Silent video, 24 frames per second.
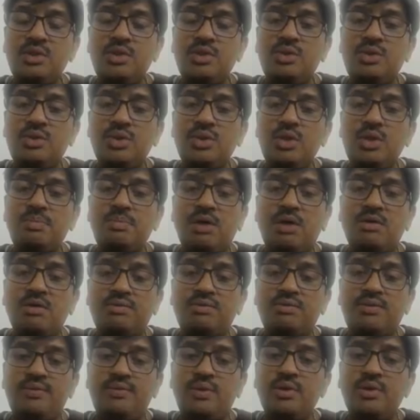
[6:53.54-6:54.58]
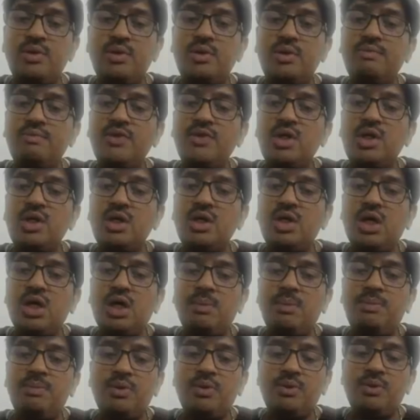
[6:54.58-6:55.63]
to the power 4
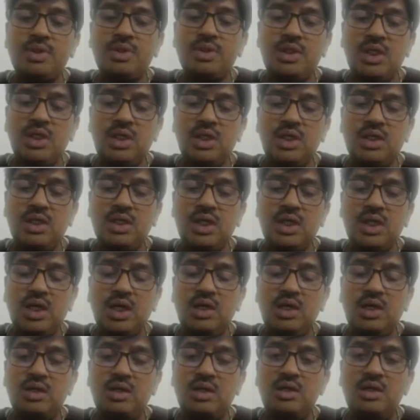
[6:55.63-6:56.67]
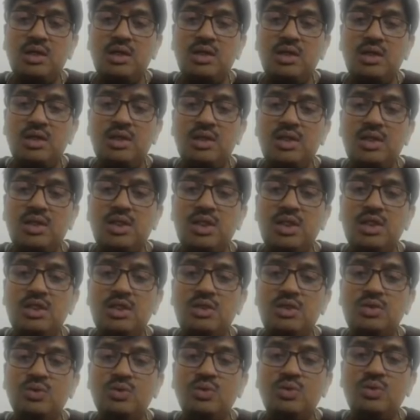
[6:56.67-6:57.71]
upon delta
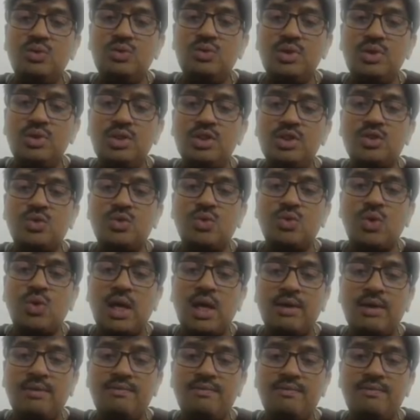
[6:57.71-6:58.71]
T2 square.